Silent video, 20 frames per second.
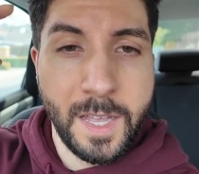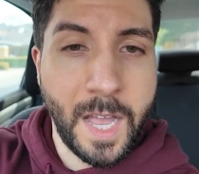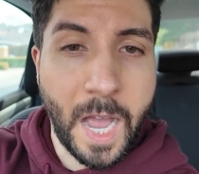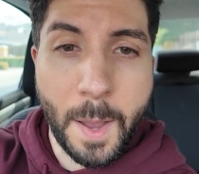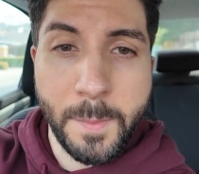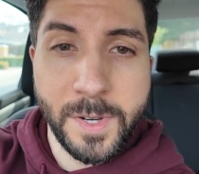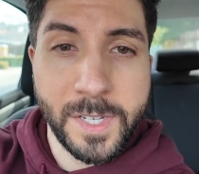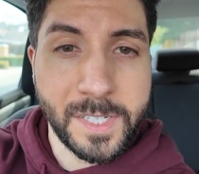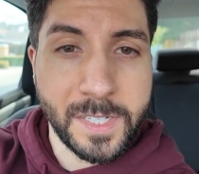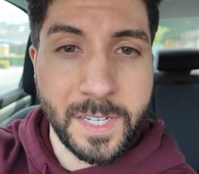
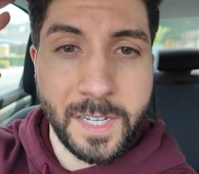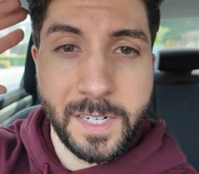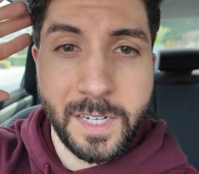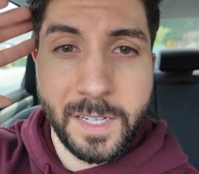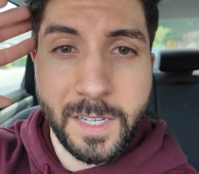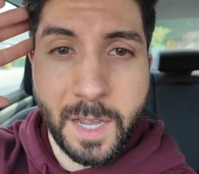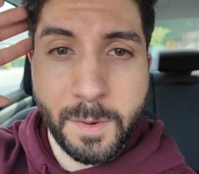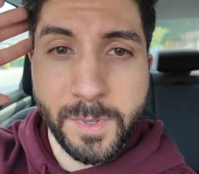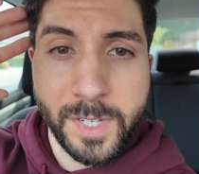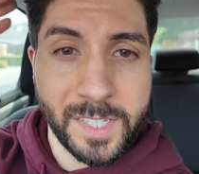I'm just
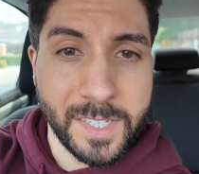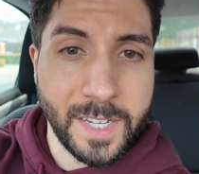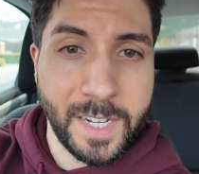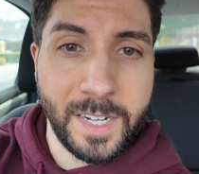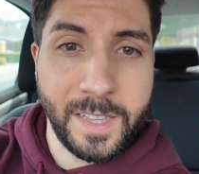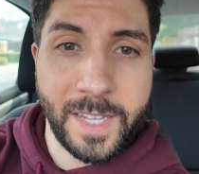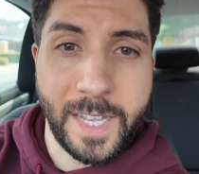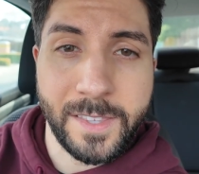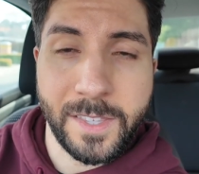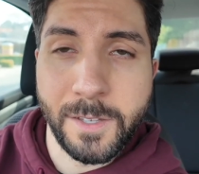gonna
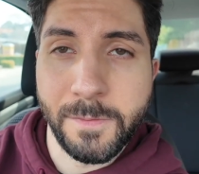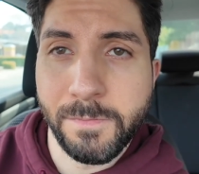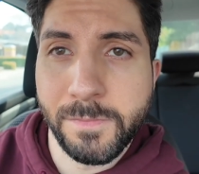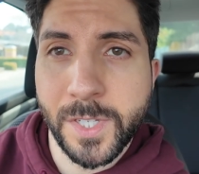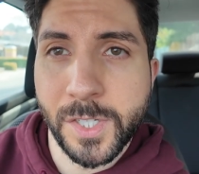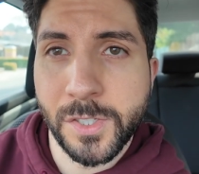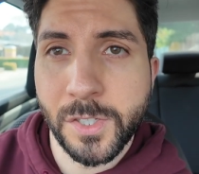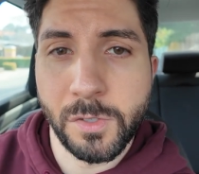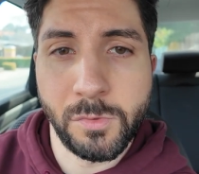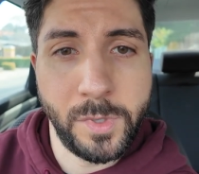let them
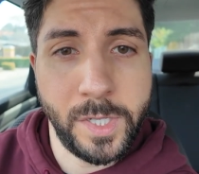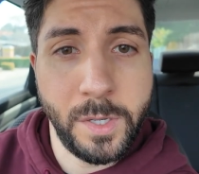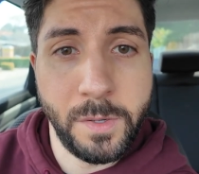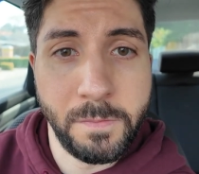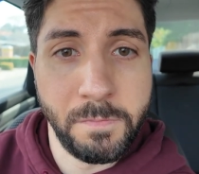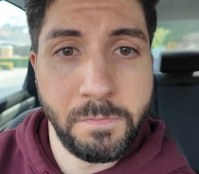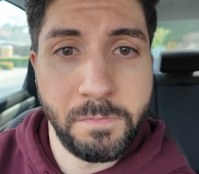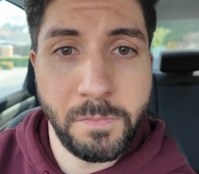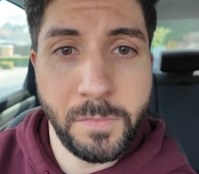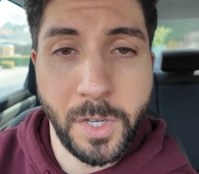disagree.
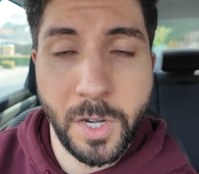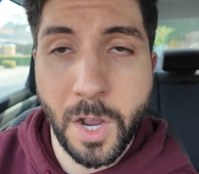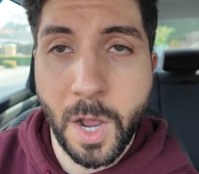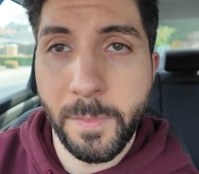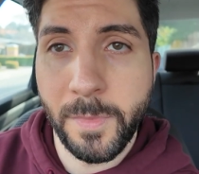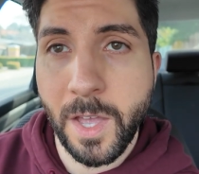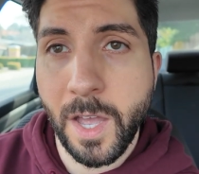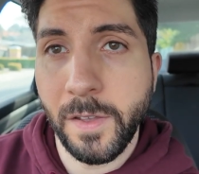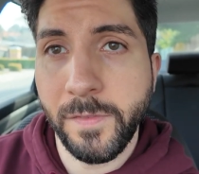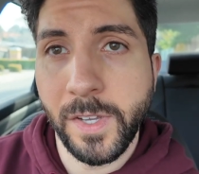
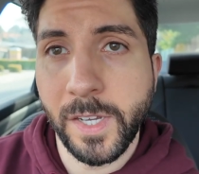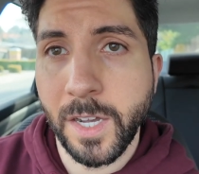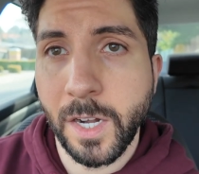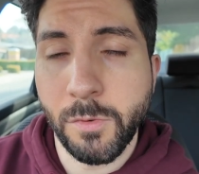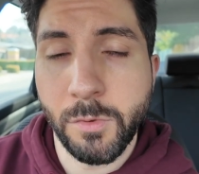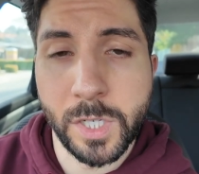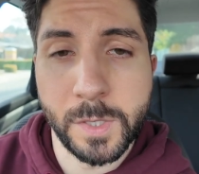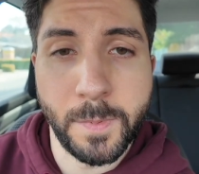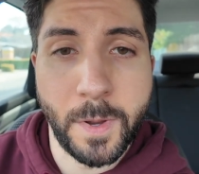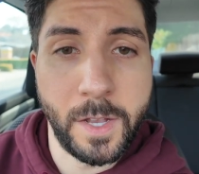I'm not even
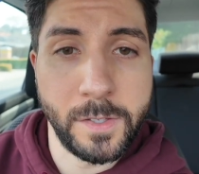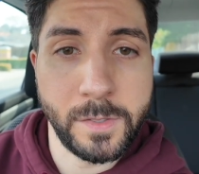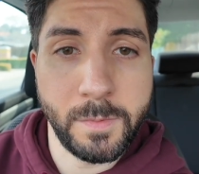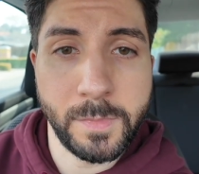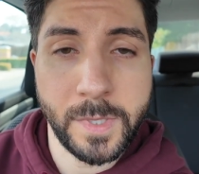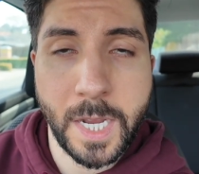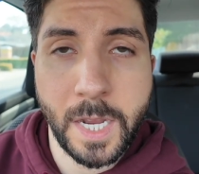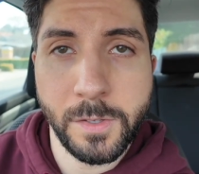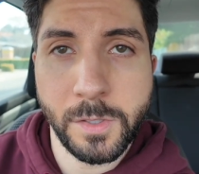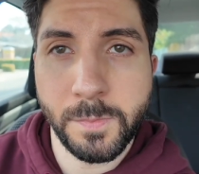gonna respond
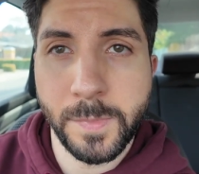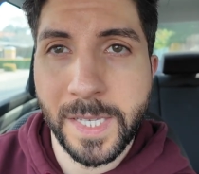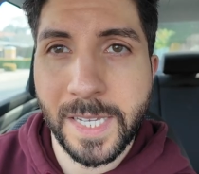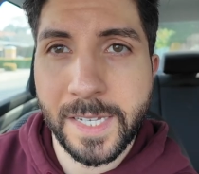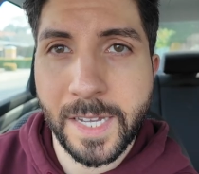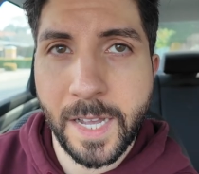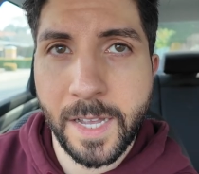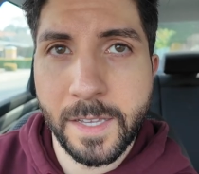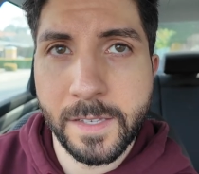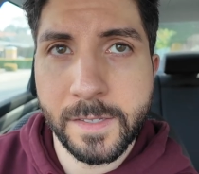sometimes
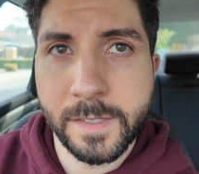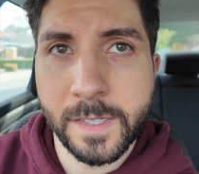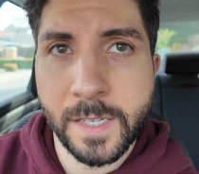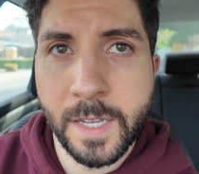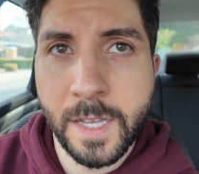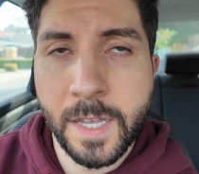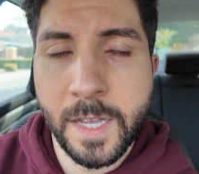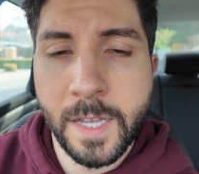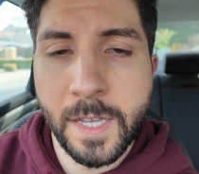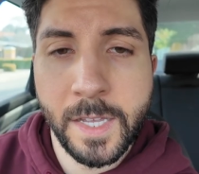because
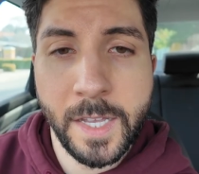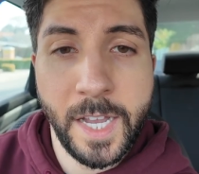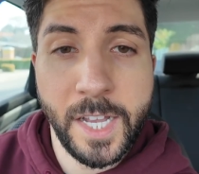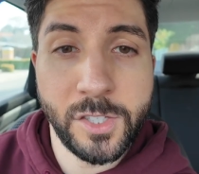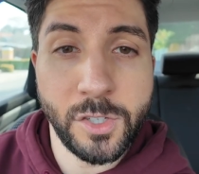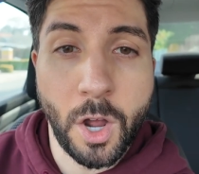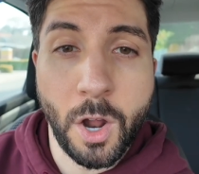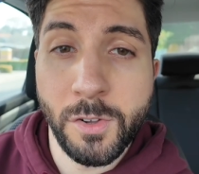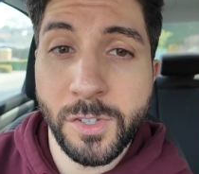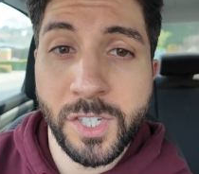
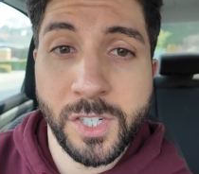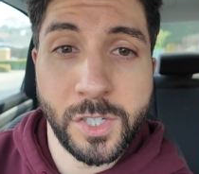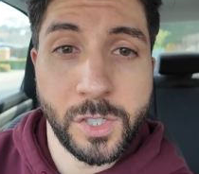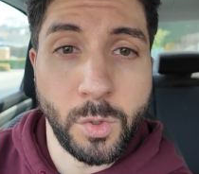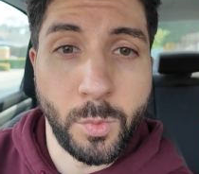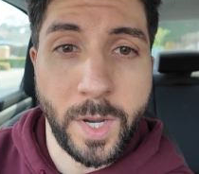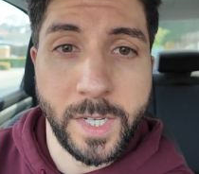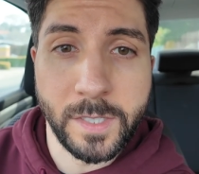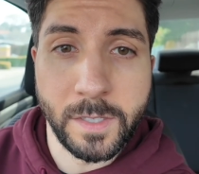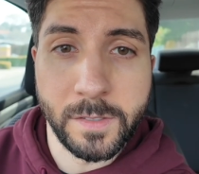it's honestly just
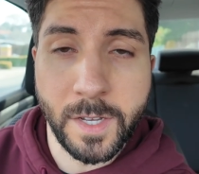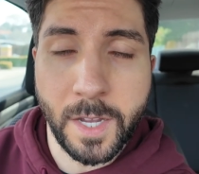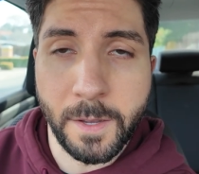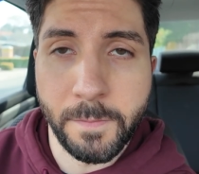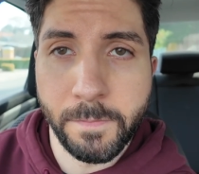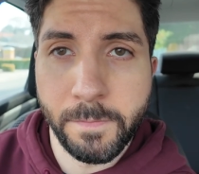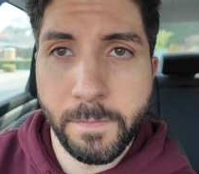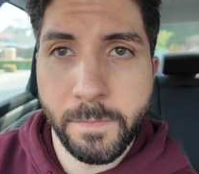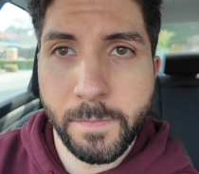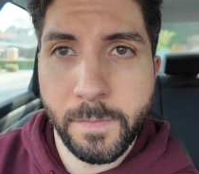a waste of
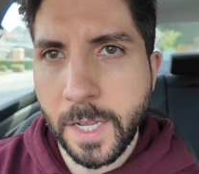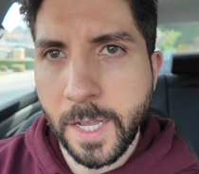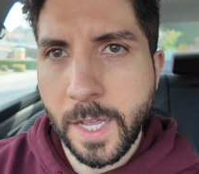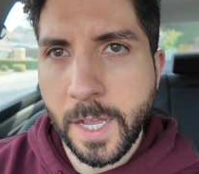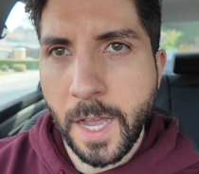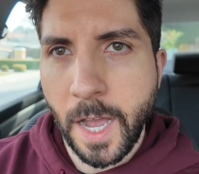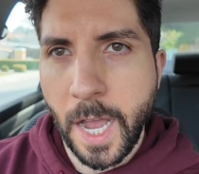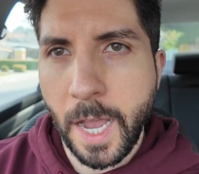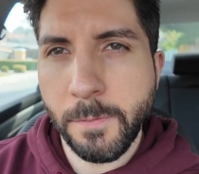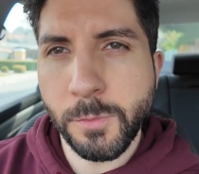time.
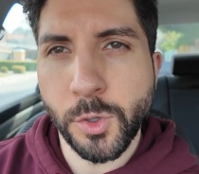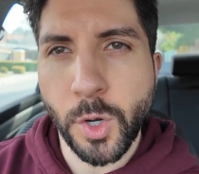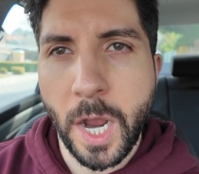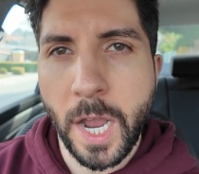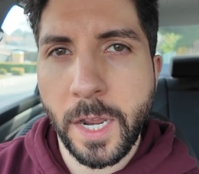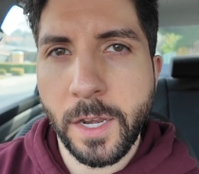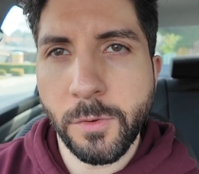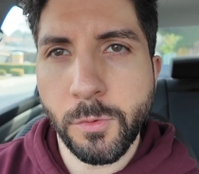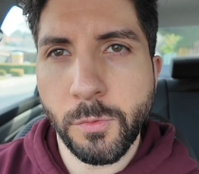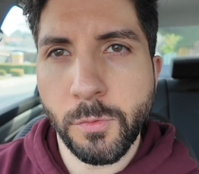I'm
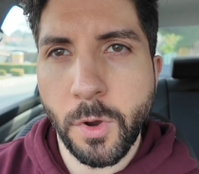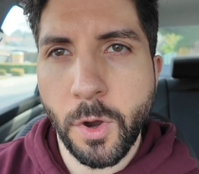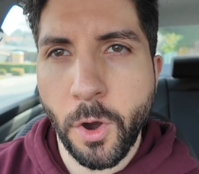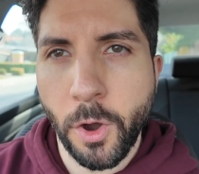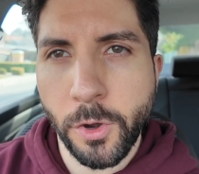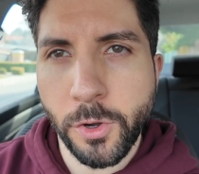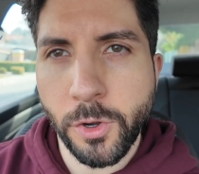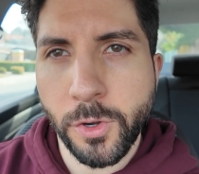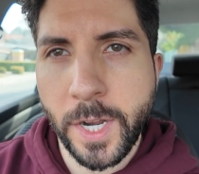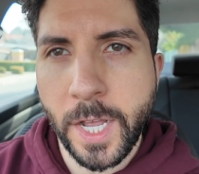trying
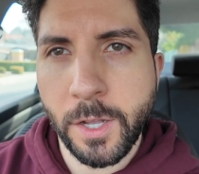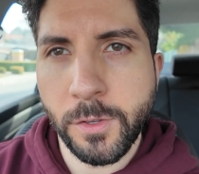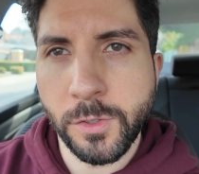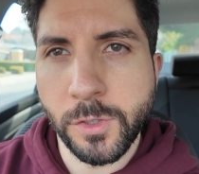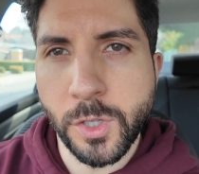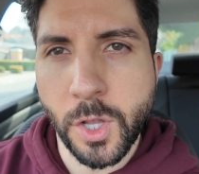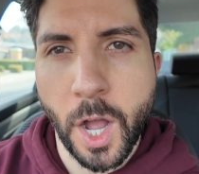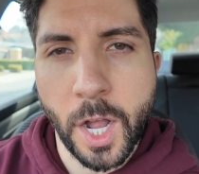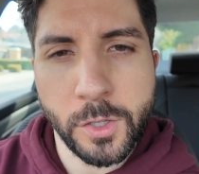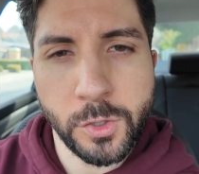harder now
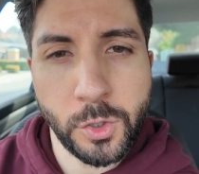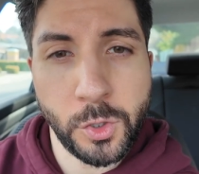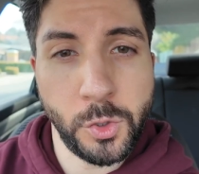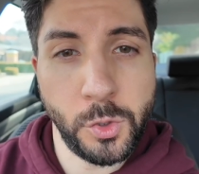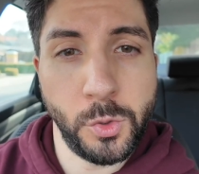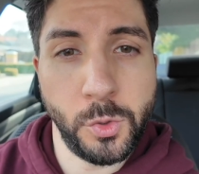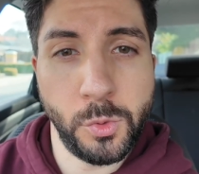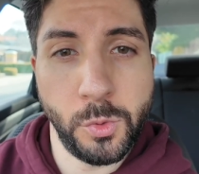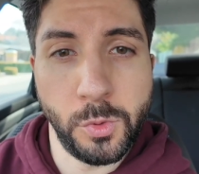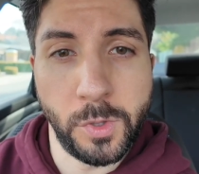not
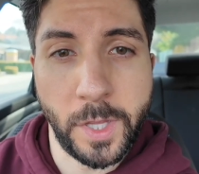to